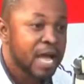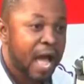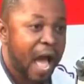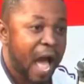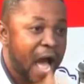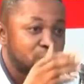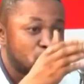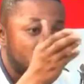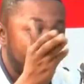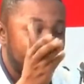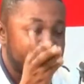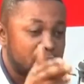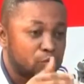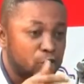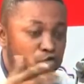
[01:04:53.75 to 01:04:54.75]
ah so far ni e
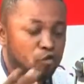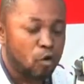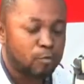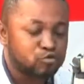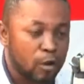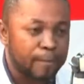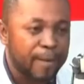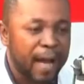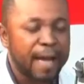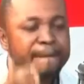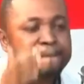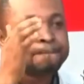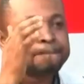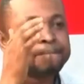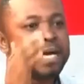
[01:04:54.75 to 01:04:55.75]
ko to mo so aba
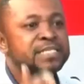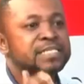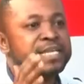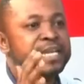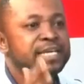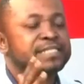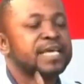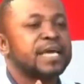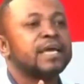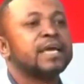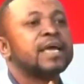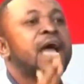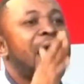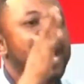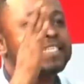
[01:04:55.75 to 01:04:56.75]
masere se
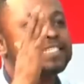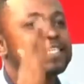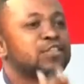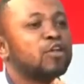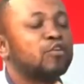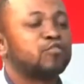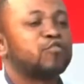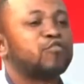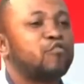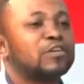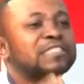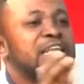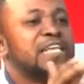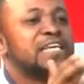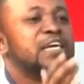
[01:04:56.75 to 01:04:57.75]
asen not for
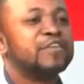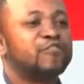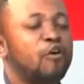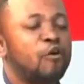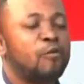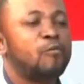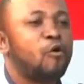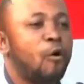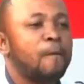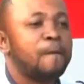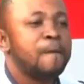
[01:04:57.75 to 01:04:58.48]
delegate for mo